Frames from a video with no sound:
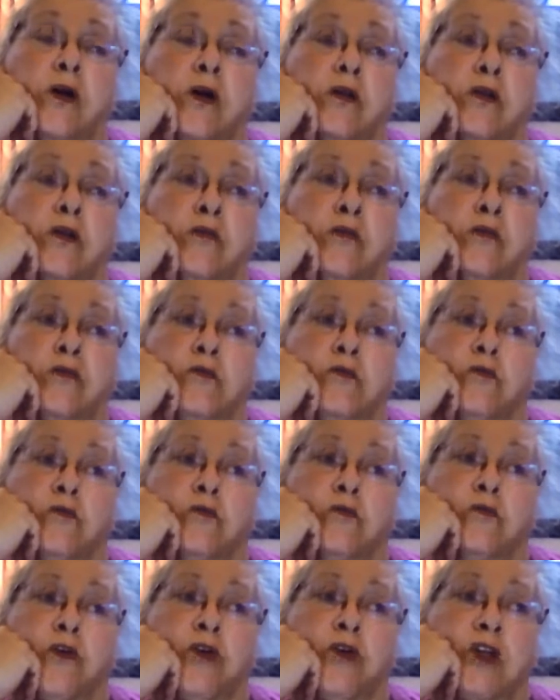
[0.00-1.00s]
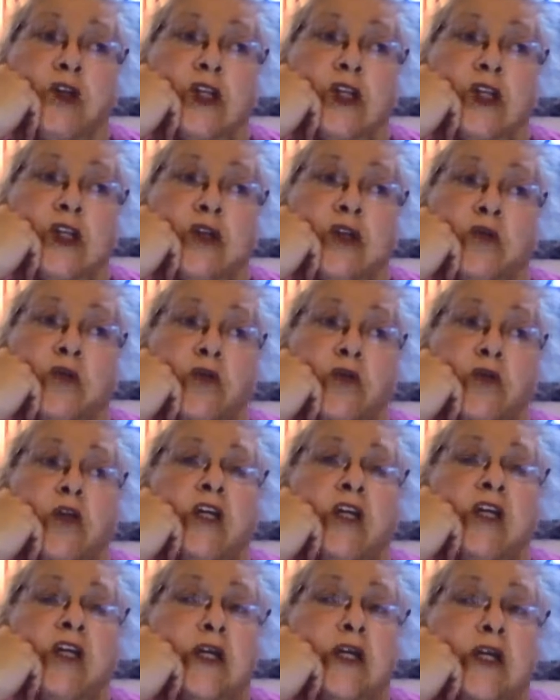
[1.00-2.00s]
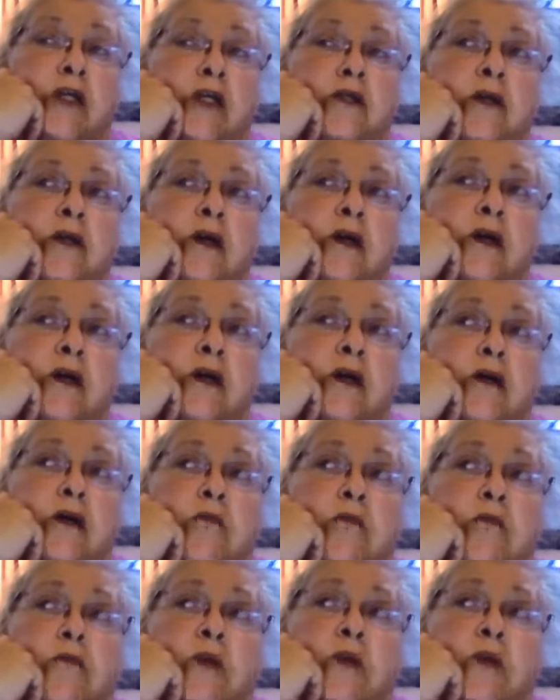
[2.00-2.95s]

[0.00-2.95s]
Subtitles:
some very thin tortillas and